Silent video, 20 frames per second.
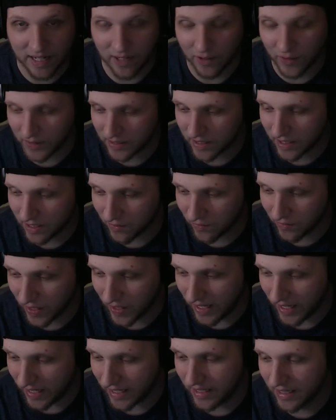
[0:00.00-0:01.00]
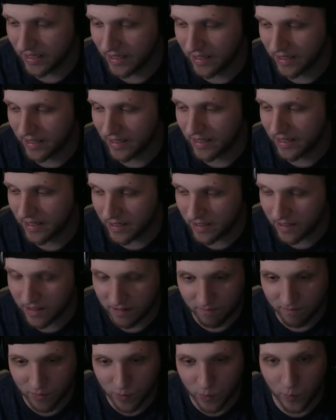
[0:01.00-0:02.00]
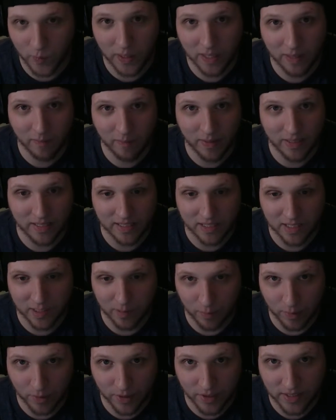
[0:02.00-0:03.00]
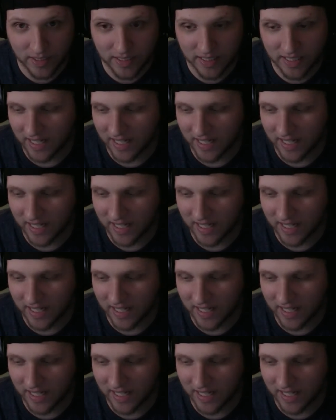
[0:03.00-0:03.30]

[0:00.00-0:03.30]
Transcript: instead of like 20 minutes to burn a CD.